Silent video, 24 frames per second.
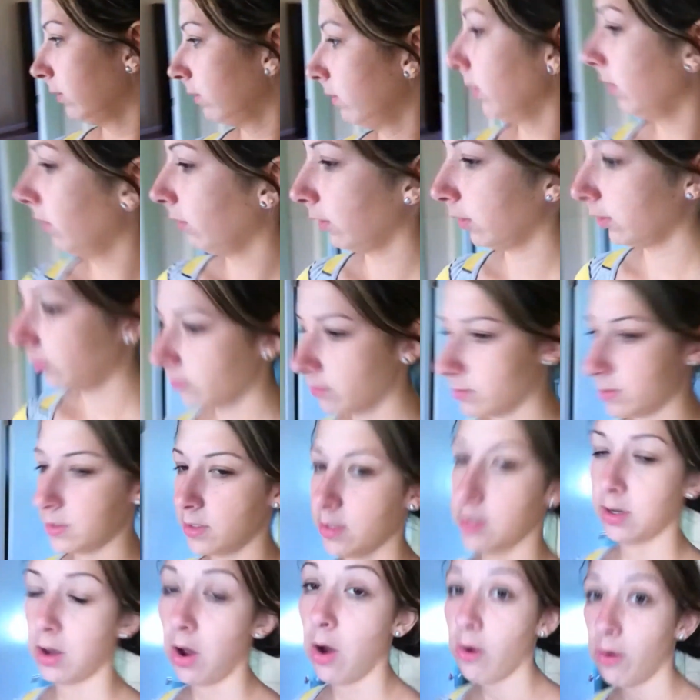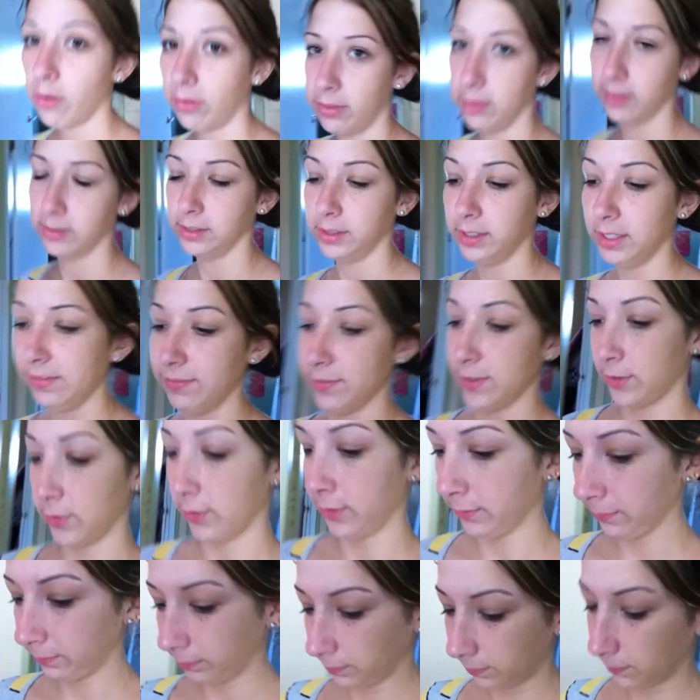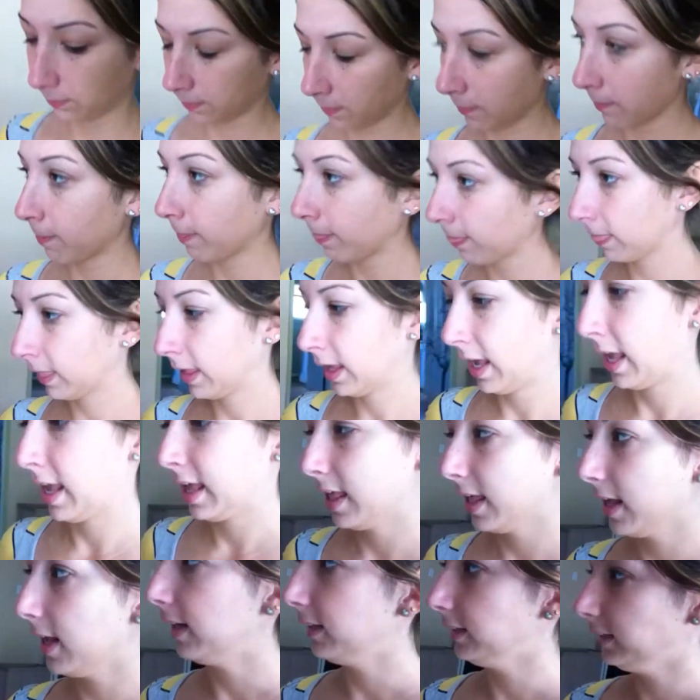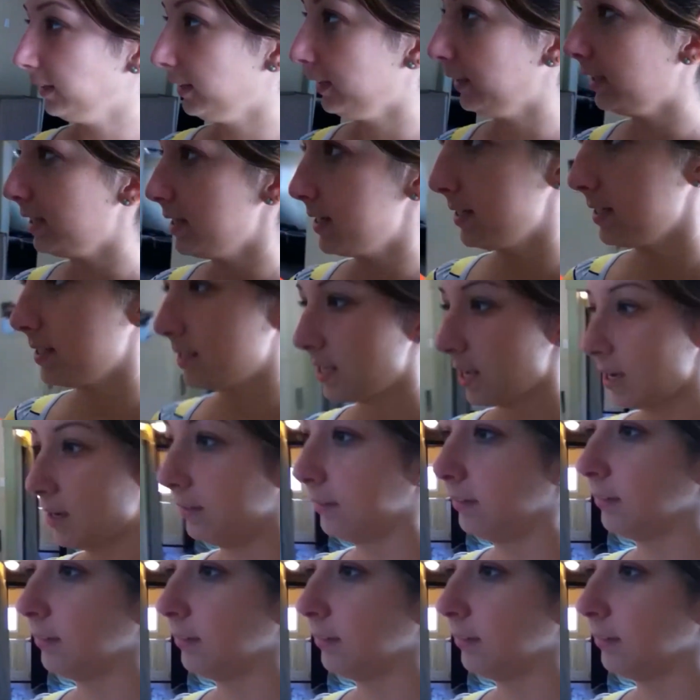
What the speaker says: What rooms? Oh, the living room is.